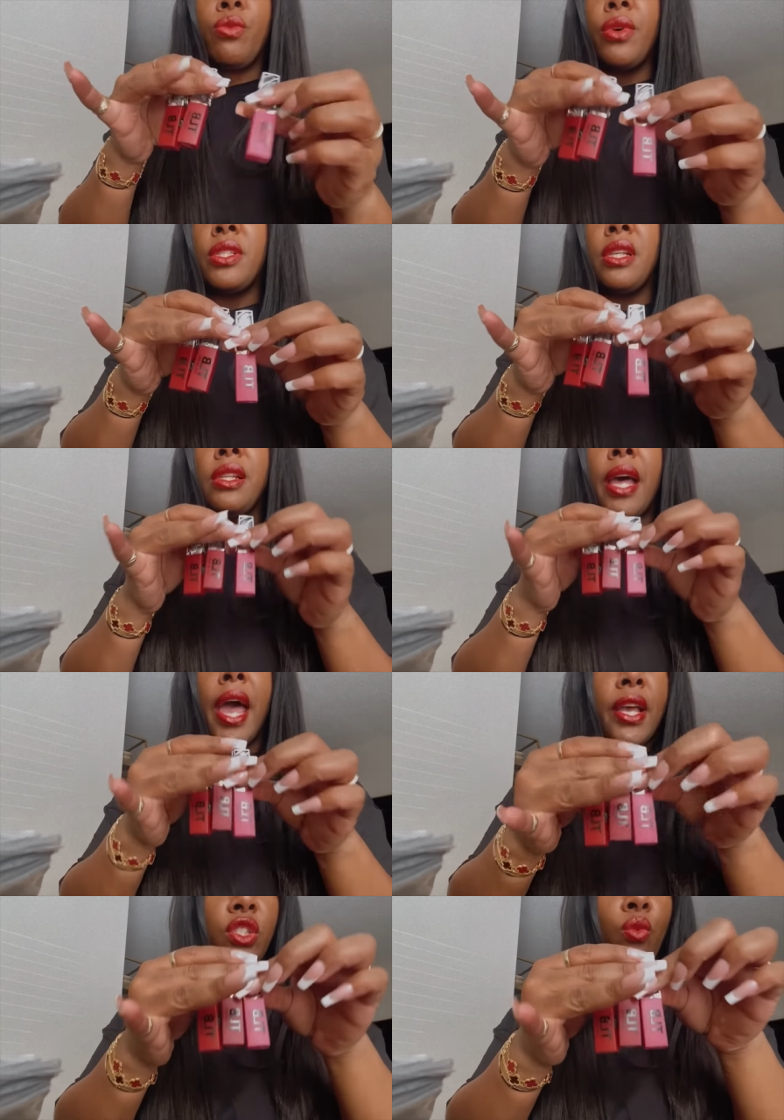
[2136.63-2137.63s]
was the
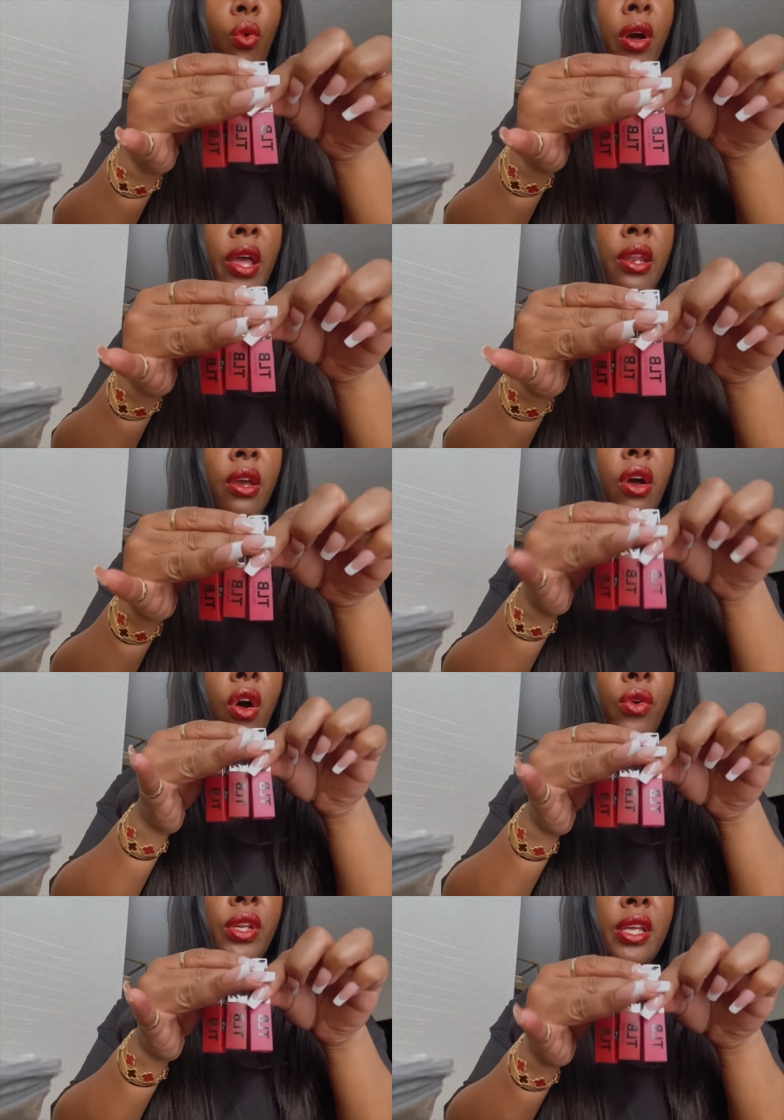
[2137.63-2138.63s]
last one
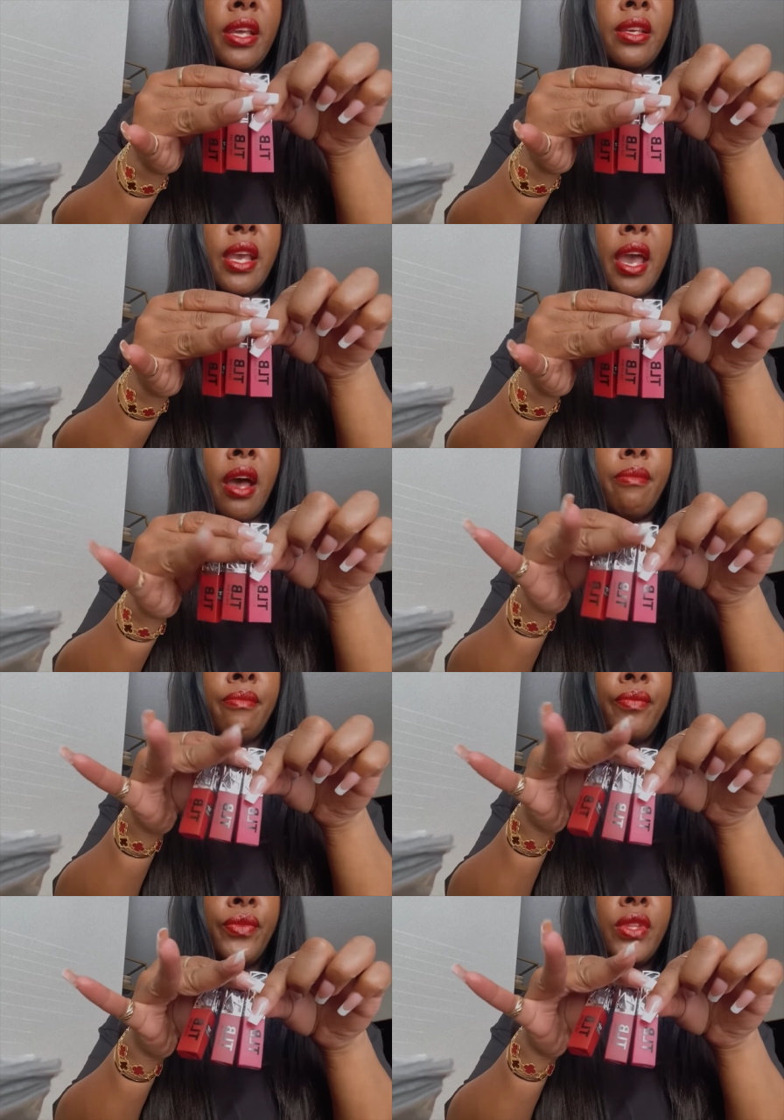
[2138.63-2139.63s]
on an end cap
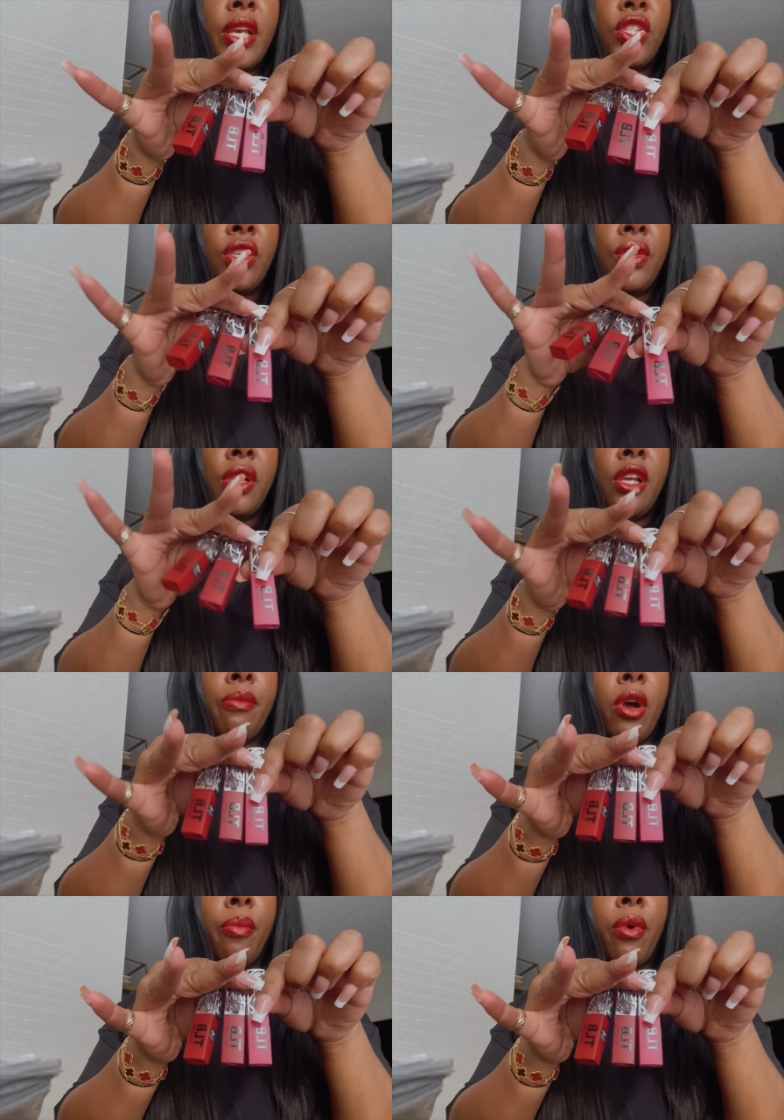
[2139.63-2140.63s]
next to the lip
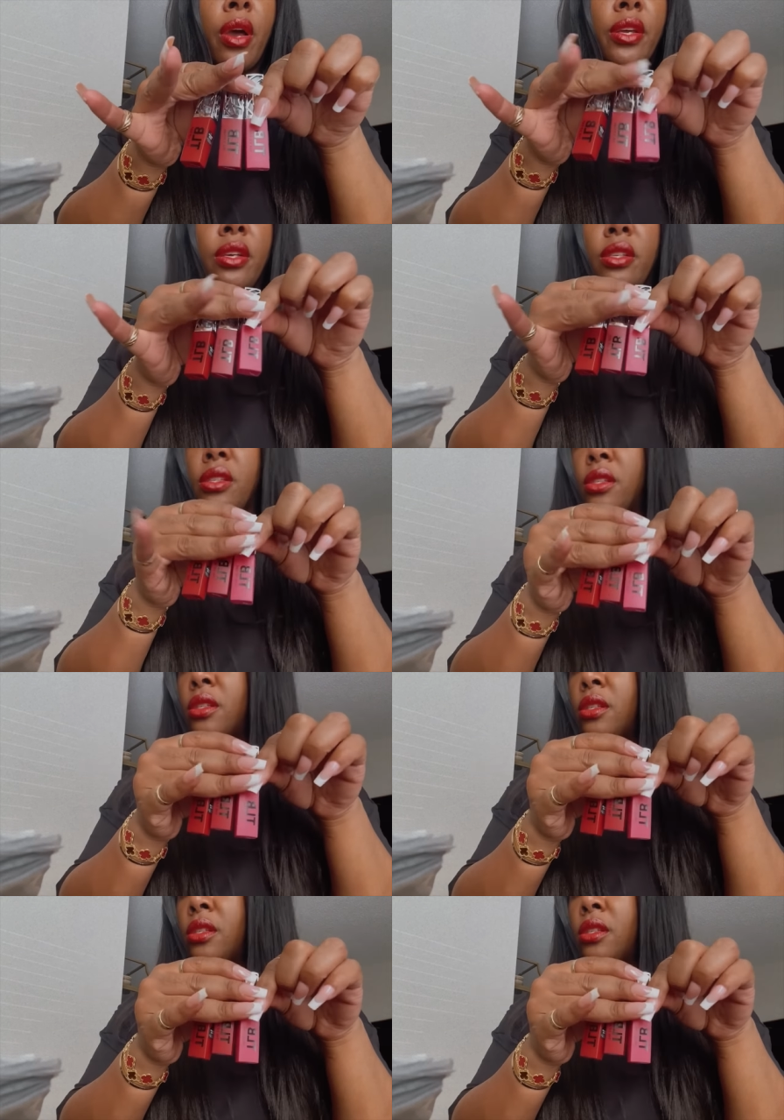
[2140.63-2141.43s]
bar products.